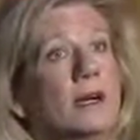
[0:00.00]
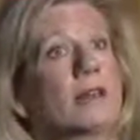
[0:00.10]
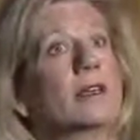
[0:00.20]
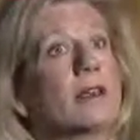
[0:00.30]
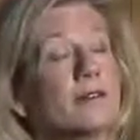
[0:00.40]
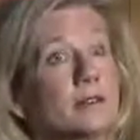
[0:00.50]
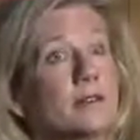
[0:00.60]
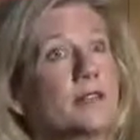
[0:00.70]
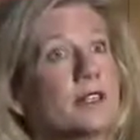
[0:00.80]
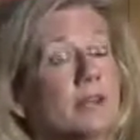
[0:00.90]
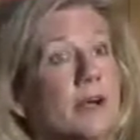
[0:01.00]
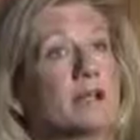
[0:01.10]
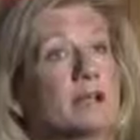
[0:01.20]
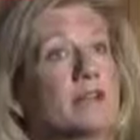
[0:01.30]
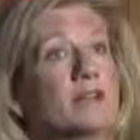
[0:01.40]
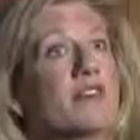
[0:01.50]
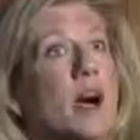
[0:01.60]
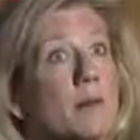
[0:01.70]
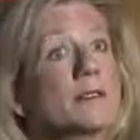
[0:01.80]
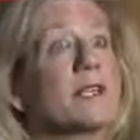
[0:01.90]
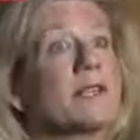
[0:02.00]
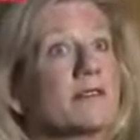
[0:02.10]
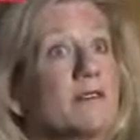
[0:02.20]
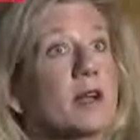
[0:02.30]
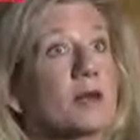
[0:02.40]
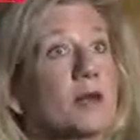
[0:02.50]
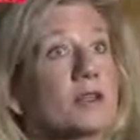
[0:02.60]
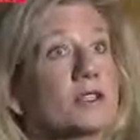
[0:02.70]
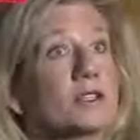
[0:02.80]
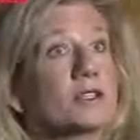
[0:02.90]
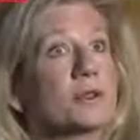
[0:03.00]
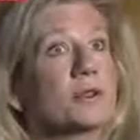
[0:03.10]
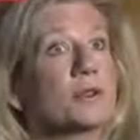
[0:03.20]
the governors and the regulators have updated the frameworks to